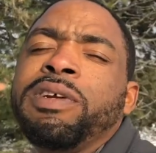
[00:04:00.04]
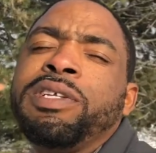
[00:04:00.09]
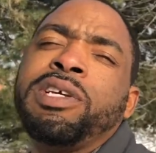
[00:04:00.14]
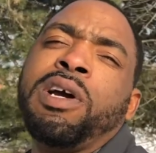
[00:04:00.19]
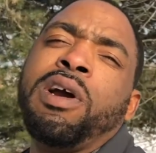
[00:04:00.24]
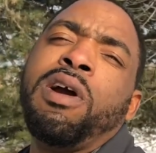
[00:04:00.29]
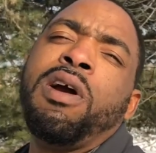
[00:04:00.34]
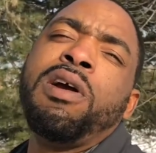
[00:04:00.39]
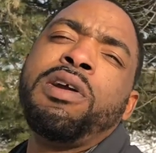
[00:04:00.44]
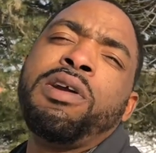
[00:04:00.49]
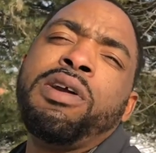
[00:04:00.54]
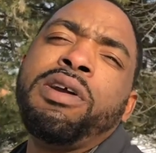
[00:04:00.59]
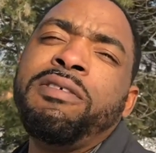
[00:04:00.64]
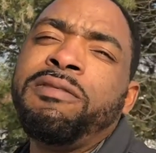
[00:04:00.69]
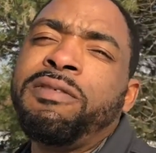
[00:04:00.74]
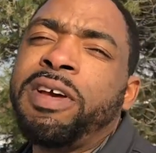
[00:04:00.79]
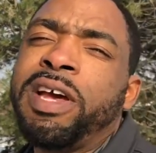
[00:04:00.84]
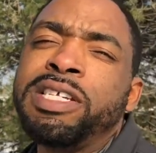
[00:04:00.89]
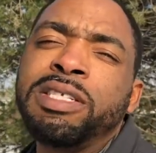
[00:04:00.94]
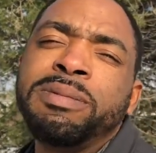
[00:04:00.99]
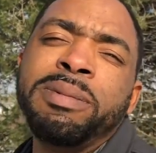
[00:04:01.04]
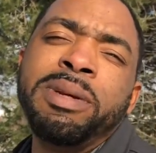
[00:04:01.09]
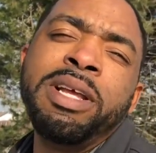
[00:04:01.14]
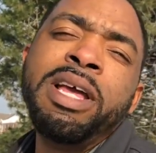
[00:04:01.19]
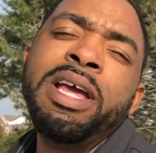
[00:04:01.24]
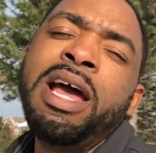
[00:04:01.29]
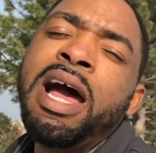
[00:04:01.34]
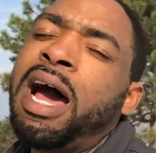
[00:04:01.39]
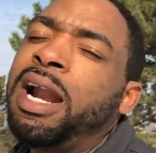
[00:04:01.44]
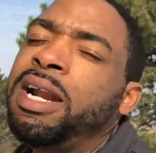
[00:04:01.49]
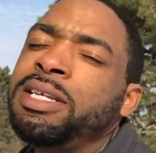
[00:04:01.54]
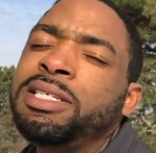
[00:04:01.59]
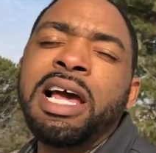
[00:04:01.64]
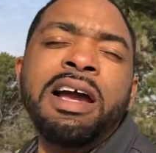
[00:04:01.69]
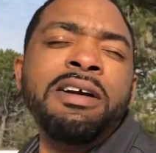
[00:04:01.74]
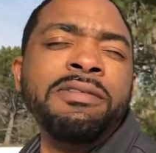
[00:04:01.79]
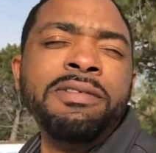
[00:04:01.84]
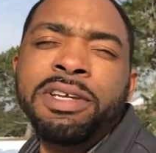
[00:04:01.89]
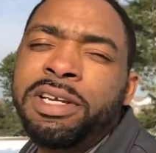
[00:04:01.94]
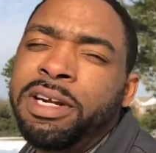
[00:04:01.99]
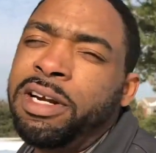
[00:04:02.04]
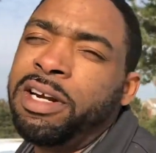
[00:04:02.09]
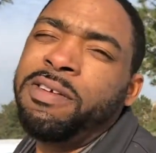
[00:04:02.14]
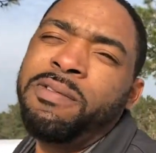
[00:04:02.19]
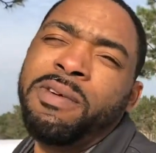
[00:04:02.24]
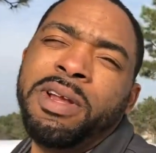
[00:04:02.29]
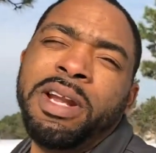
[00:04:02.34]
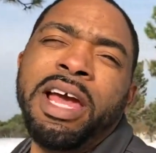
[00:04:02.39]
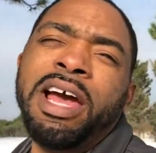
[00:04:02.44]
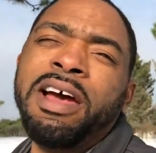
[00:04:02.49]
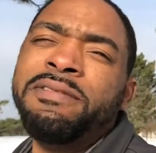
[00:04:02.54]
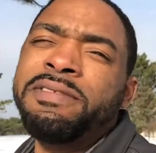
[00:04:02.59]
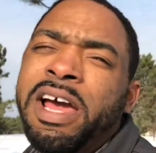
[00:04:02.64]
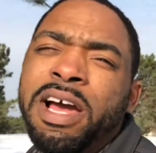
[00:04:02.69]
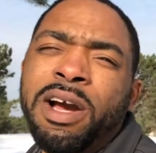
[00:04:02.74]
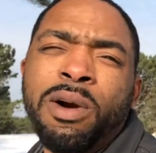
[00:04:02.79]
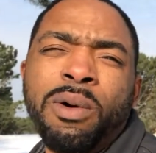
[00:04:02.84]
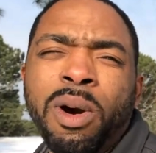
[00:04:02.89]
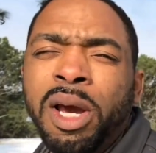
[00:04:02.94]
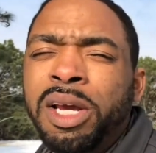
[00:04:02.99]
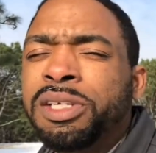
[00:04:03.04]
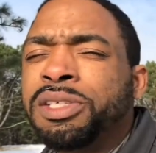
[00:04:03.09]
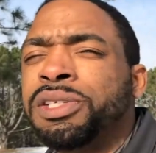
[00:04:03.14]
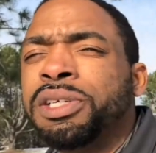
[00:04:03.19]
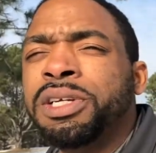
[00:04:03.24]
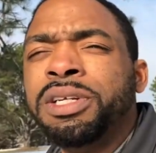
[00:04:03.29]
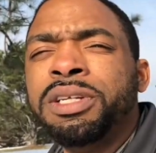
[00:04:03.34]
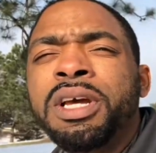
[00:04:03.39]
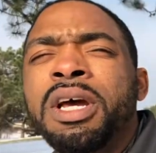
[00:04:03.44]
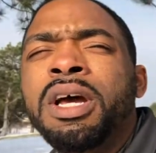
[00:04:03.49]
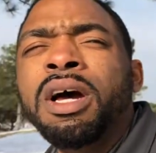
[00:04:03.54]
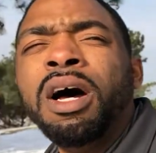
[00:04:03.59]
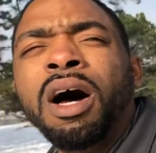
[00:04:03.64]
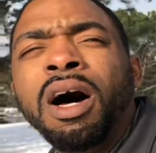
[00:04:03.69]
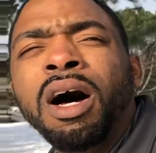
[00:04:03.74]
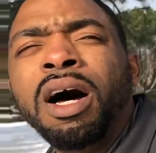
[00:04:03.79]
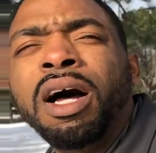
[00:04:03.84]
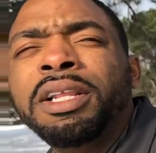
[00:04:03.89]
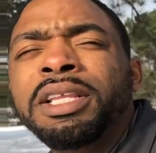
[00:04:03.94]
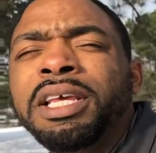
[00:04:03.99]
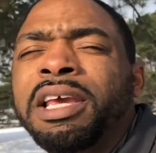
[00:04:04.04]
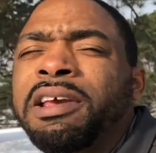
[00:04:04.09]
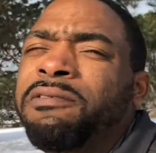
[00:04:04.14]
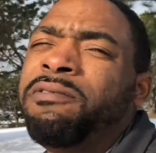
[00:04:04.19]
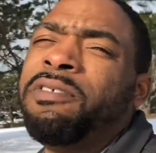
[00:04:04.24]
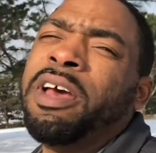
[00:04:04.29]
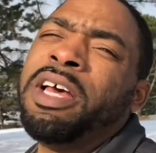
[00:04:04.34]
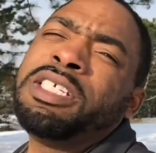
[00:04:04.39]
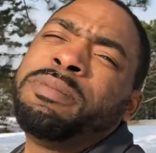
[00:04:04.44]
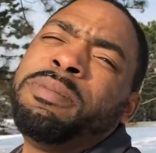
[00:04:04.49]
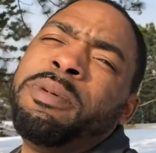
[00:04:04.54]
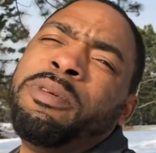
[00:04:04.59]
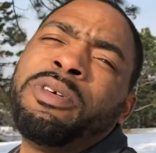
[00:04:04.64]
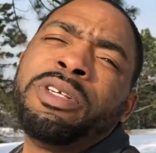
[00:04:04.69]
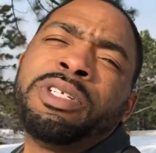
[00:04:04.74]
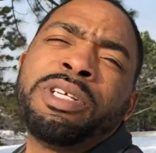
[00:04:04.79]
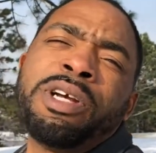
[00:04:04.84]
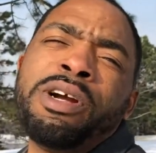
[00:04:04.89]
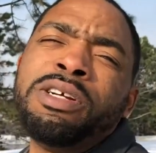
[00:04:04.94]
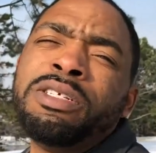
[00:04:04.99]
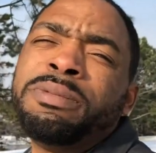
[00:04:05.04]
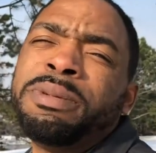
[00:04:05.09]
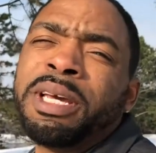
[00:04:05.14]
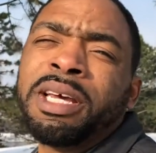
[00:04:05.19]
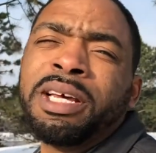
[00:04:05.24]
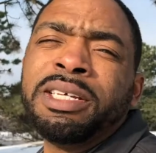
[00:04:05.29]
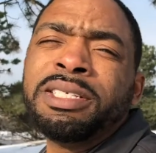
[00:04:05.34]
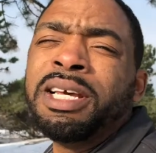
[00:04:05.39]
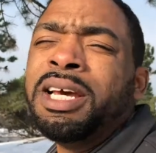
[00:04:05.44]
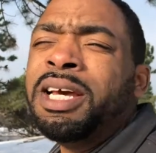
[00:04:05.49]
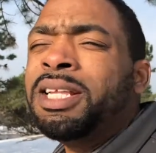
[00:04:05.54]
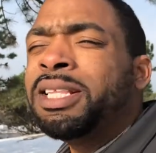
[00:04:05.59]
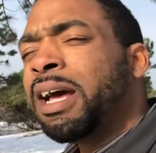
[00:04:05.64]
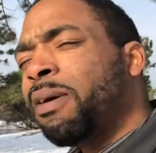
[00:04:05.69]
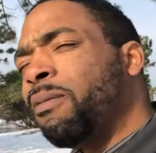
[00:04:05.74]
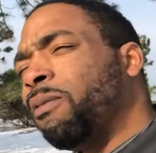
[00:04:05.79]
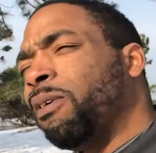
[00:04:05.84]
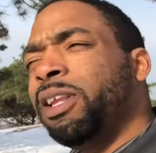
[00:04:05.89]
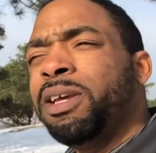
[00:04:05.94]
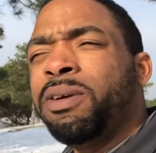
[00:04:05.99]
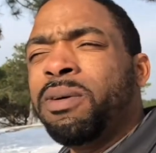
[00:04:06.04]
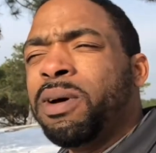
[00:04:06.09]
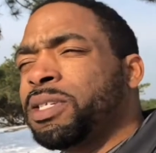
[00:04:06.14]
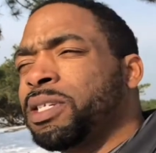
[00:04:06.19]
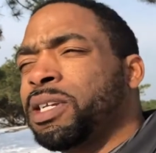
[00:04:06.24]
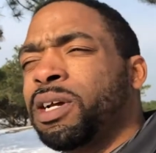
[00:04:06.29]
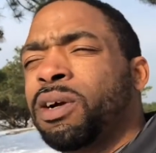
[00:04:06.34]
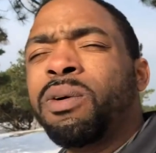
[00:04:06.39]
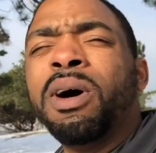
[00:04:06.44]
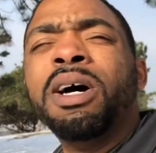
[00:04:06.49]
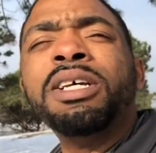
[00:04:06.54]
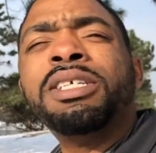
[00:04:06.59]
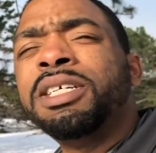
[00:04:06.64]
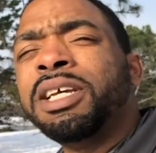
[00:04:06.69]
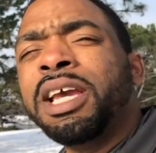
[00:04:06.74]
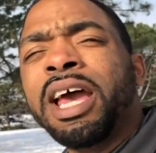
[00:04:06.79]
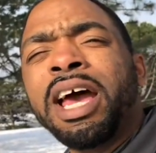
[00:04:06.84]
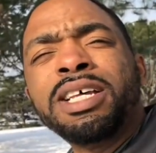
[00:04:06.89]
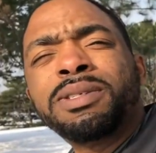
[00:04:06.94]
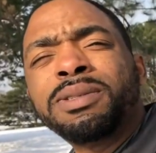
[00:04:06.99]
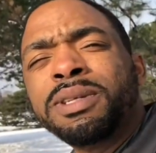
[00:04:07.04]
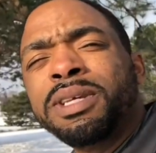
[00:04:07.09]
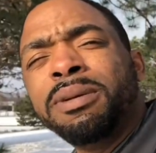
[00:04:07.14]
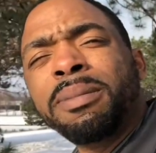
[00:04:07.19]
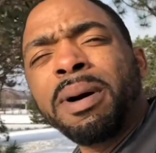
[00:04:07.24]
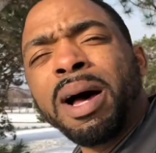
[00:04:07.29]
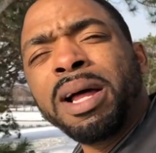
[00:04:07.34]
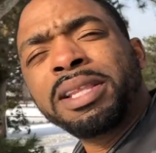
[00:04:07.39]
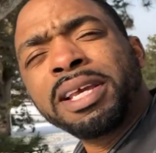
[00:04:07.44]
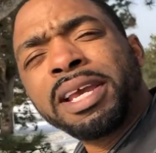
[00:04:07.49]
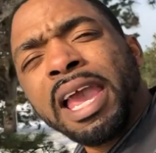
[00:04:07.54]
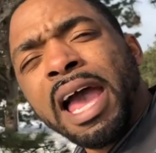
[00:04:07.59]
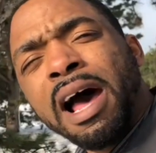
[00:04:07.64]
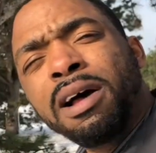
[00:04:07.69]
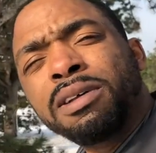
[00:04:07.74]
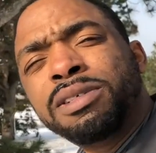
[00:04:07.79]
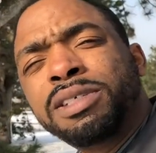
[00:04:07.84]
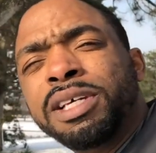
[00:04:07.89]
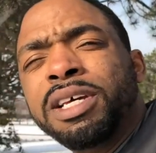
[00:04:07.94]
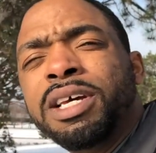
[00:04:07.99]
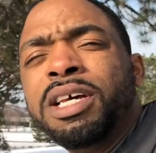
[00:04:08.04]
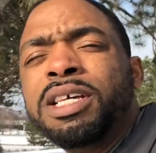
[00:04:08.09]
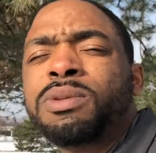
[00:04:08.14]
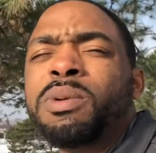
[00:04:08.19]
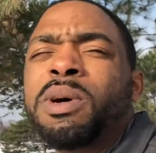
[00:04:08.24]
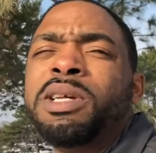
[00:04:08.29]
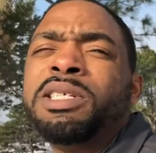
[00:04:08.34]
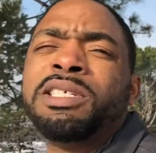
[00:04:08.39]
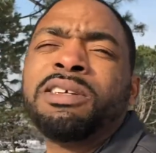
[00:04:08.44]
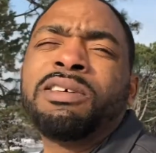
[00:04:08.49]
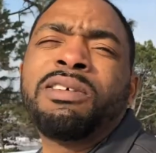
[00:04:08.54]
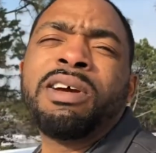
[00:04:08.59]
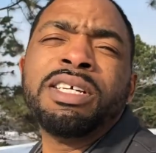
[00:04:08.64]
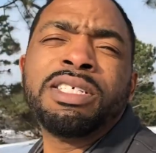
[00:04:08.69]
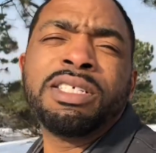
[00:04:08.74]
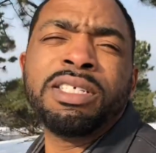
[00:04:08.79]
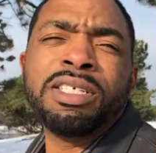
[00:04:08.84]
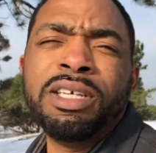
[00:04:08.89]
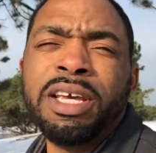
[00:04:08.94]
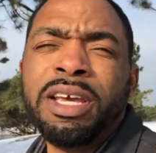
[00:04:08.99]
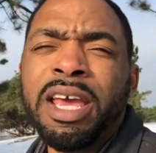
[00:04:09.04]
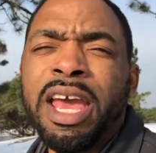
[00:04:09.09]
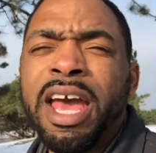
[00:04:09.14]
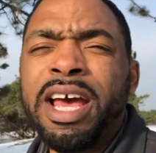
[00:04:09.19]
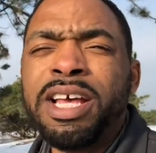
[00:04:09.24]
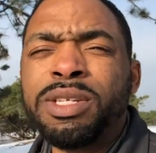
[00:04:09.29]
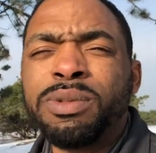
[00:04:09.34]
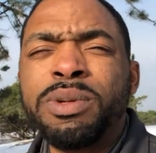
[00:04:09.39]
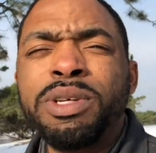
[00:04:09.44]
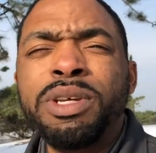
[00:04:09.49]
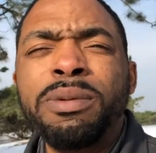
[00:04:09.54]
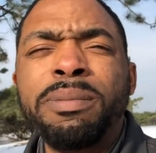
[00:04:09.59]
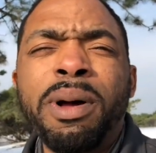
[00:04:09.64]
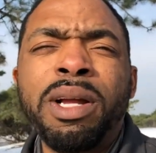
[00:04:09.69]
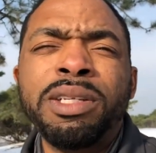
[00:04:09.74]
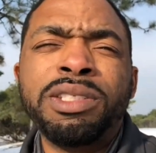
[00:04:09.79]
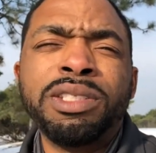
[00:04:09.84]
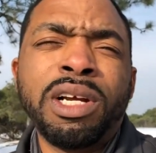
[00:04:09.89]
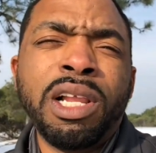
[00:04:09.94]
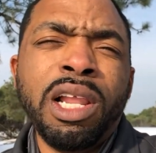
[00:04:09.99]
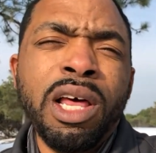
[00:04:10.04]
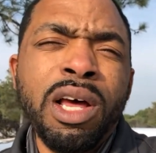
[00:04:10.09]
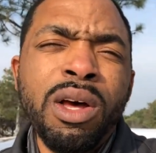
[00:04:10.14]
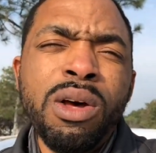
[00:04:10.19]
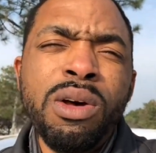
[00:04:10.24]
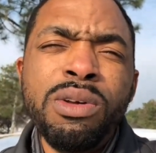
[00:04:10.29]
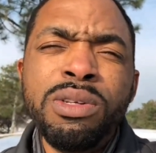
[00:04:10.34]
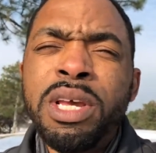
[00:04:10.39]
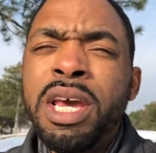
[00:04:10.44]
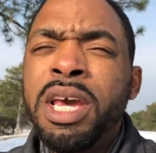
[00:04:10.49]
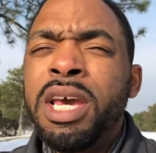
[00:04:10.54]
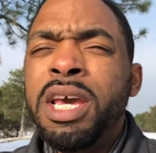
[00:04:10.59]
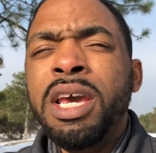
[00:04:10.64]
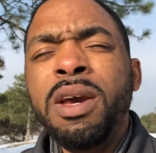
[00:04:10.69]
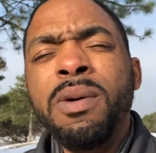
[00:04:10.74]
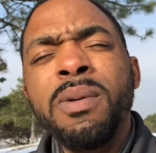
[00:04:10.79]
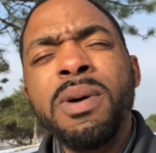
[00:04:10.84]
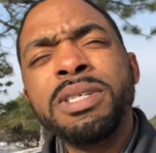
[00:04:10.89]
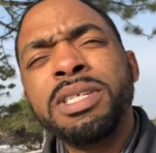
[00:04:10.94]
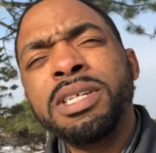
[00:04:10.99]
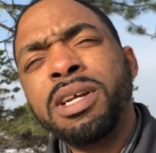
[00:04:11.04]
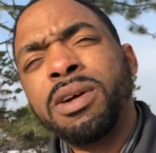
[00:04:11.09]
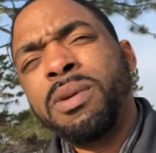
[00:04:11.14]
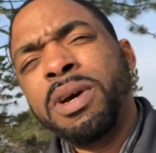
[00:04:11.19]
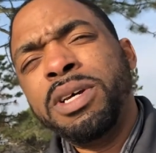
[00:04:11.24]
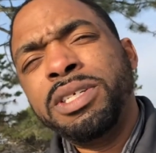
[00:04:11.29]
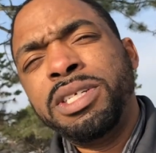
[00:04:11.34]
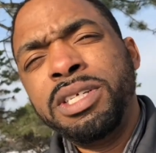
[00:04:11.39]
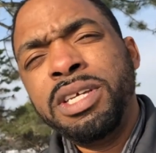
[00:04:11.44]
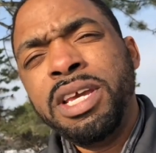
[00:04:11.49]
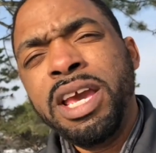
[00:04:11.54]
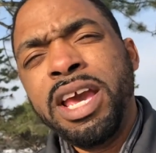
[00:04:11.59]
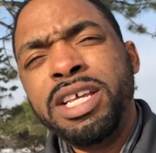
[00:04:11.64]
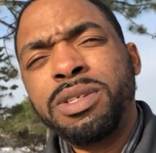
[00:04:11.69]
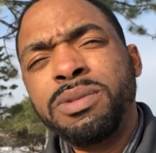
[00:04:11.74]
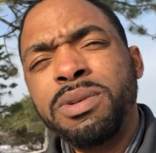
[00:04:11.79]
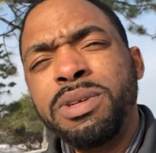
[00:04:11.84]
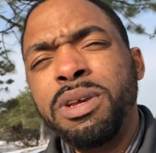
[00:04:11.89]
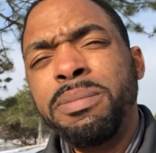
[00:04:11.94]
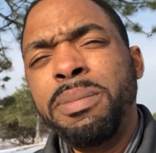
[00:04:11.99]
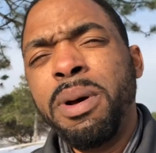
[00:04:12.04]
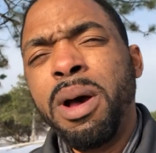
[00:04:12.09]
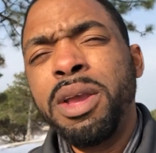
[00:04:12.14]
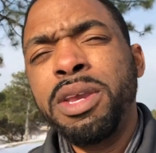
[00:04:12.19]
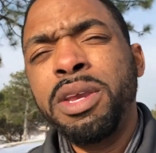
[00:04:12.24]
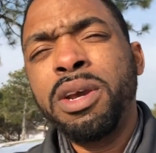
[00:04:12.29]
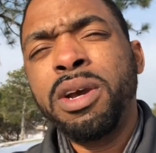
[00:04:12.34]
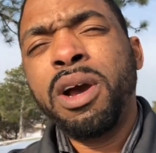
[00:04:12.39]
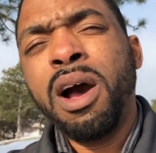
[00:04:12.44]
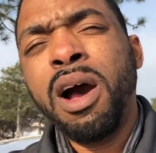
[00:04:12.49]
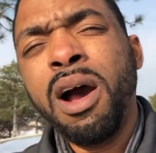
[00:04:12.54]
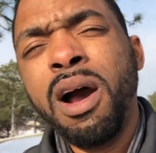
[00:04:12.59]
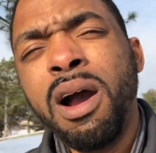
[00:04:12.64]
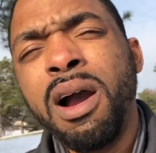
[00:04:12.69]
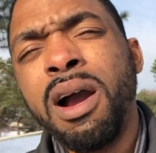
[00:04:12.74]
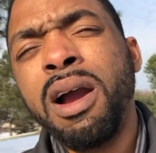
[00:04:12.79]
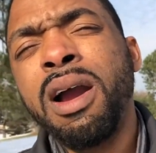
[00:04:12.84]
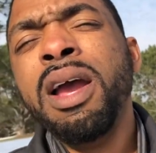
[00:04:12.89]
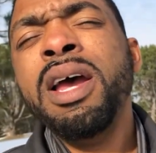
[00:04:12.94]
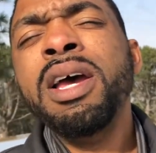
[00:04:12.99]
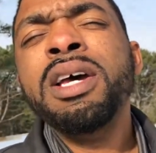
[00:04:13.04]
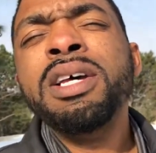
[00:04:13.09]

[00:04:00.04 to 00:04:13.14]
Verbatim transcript: return on investment. Honestly, I really don't even wanna have that question on the investment returns, because that really wasn't a question you asked when you bought the couches, wasn't a question you asked when you bought your clothes, it wasn't a question you asked when you bought your car.